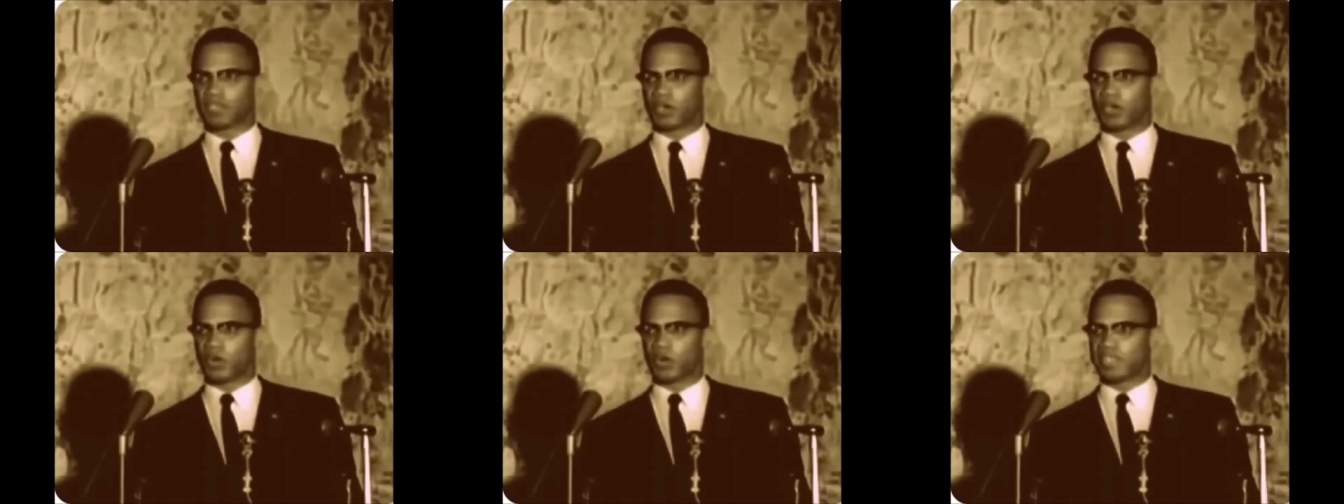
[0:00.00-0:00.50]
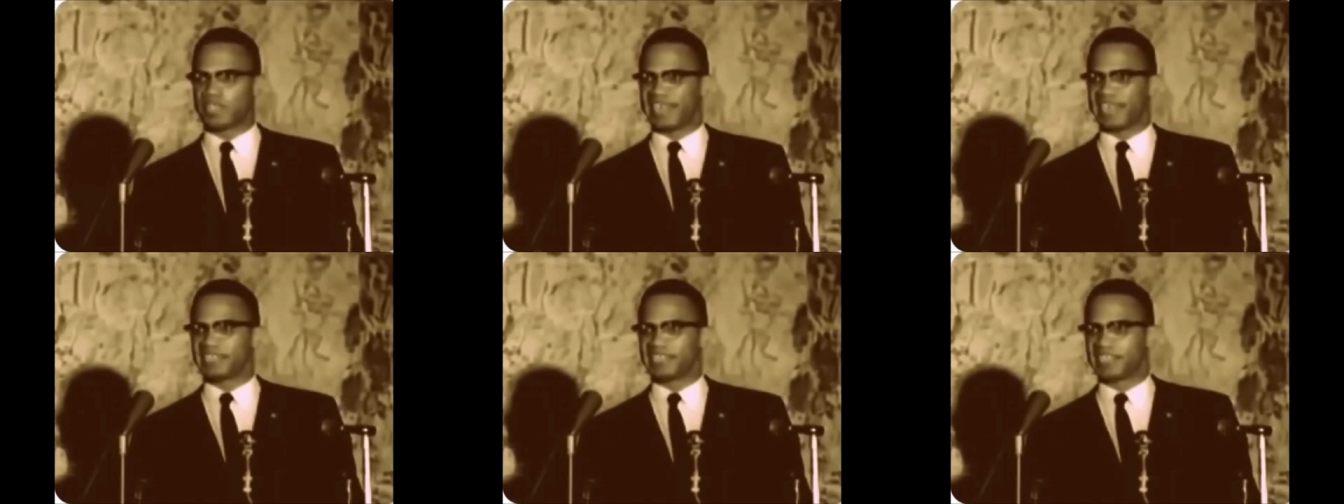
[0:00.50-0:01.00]
years ago
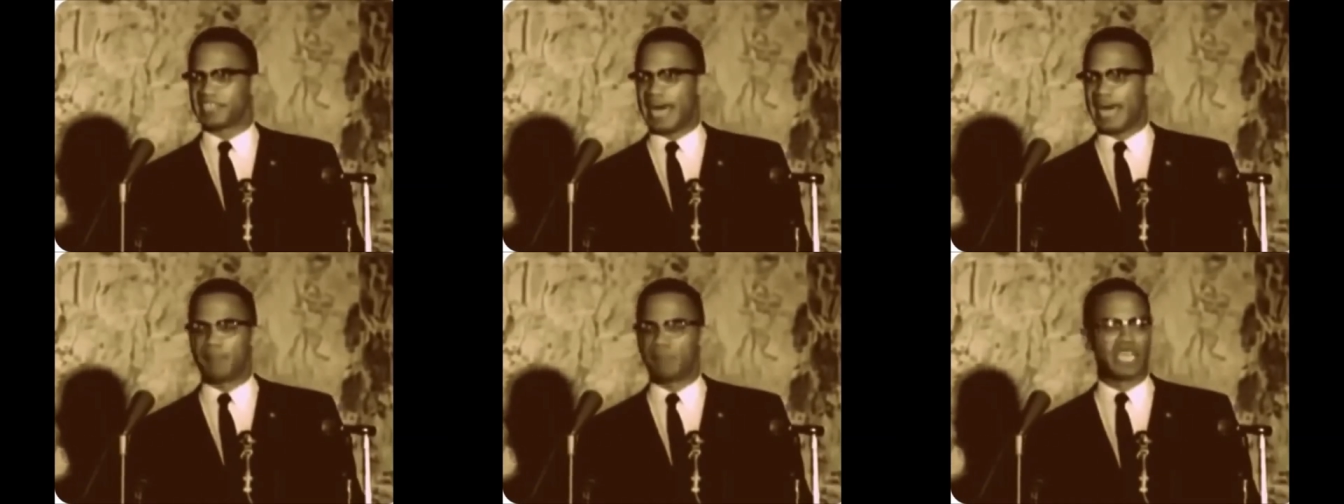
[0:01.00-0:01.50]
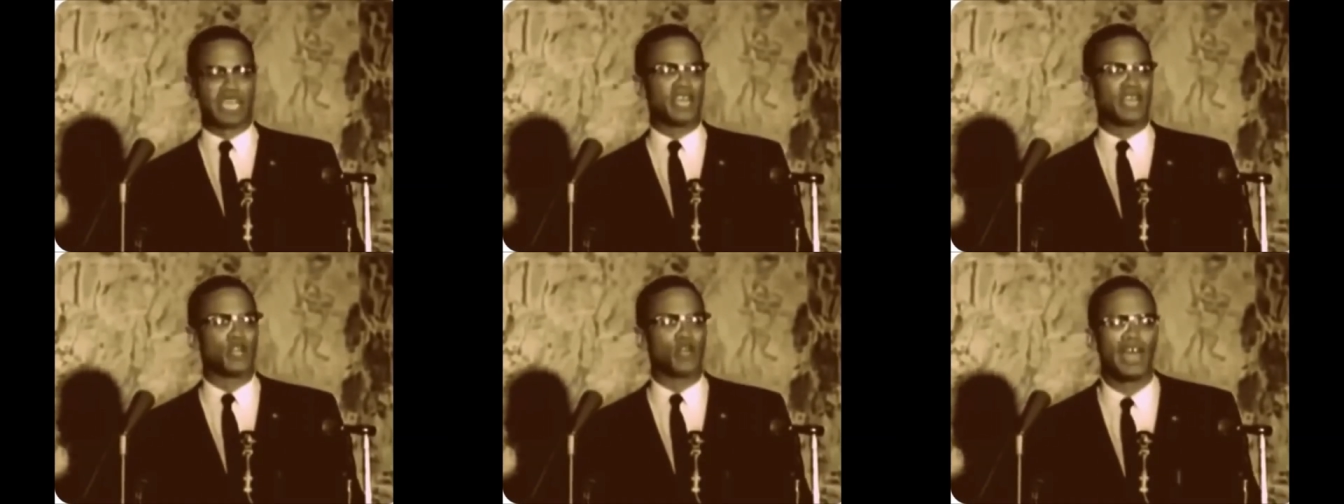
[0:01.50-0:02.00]
with nickels and
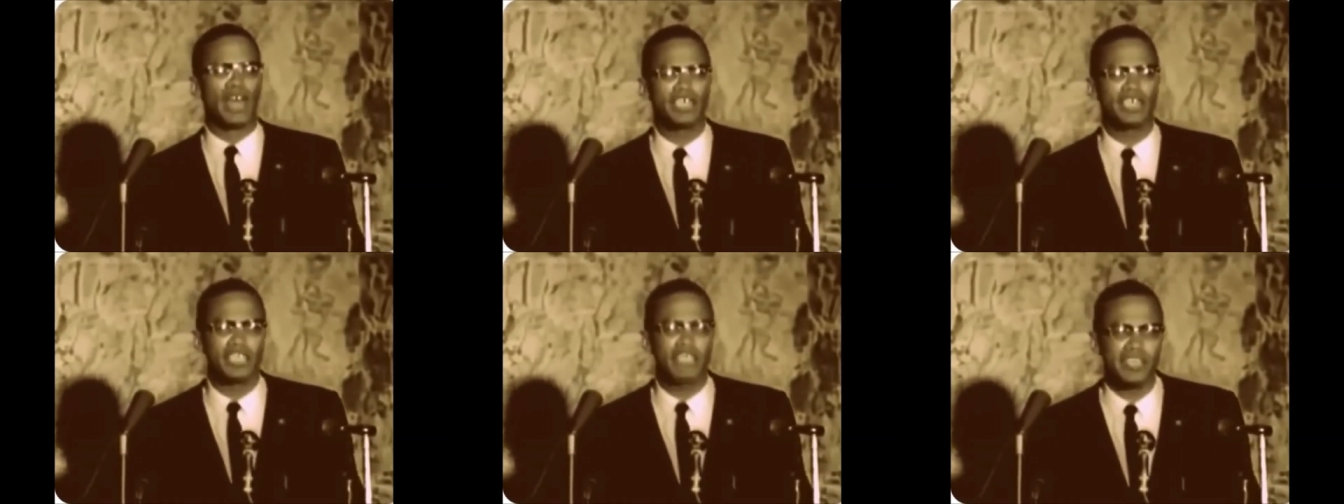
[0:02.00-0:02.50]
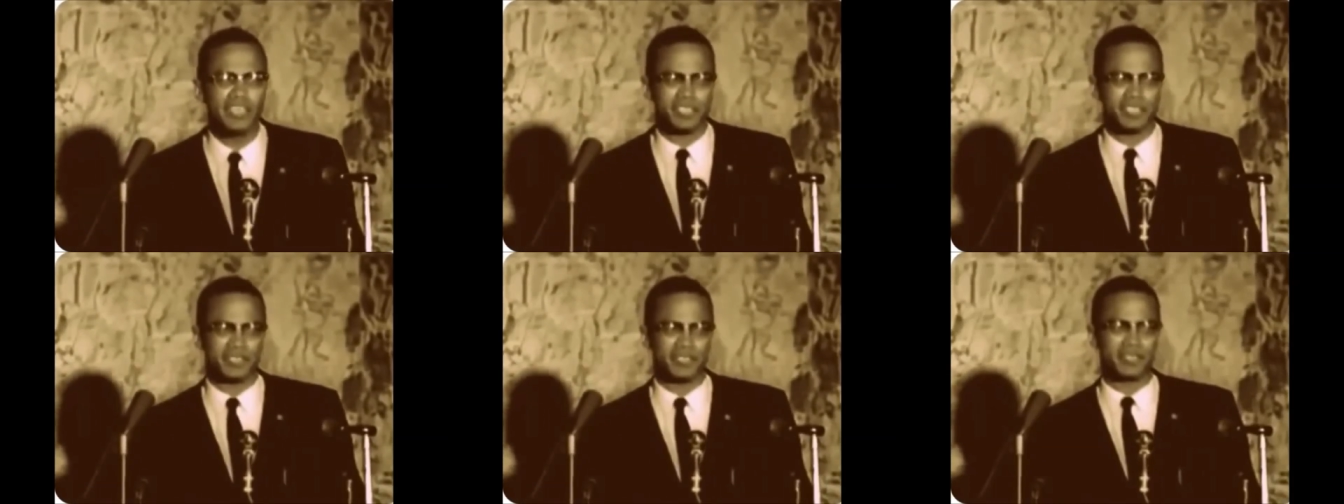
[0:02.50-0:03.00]
dimes and no
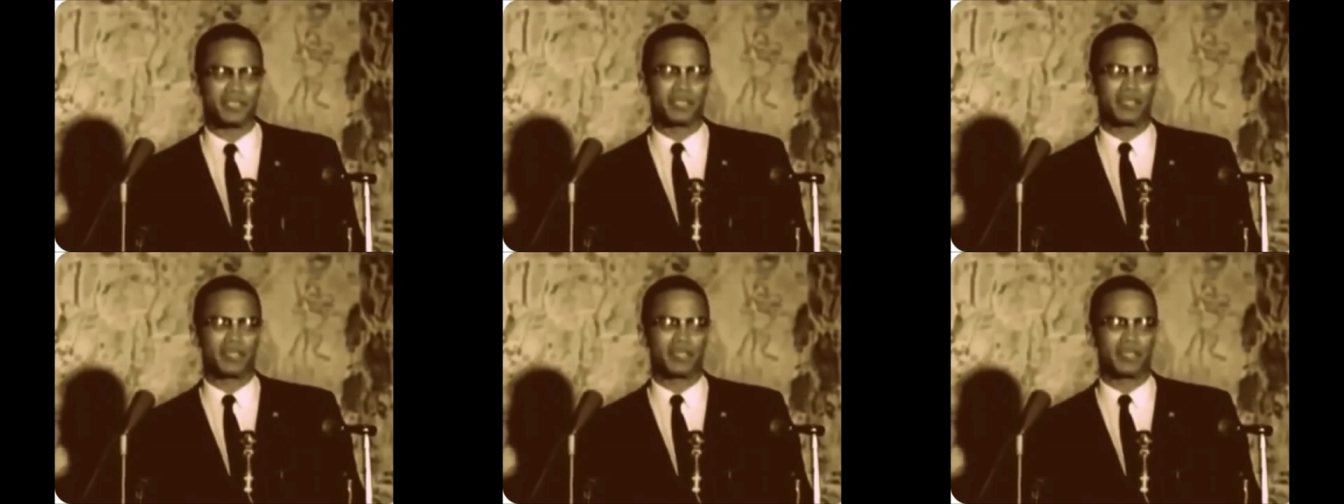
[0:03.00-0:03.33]
education,